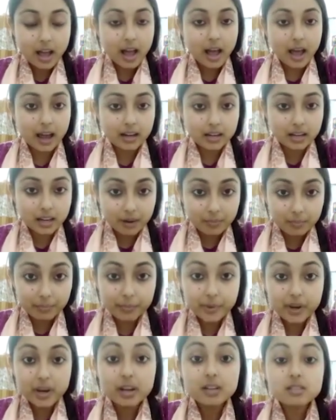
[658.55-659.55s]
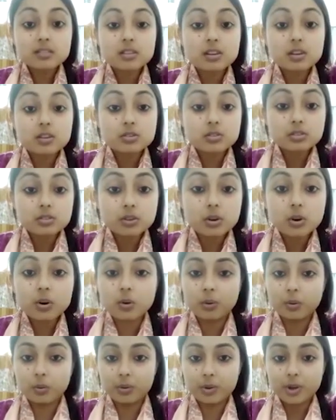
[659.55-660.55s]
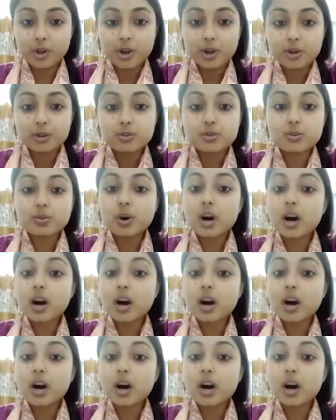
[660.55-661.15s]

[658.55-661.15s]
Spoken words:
and compares snow to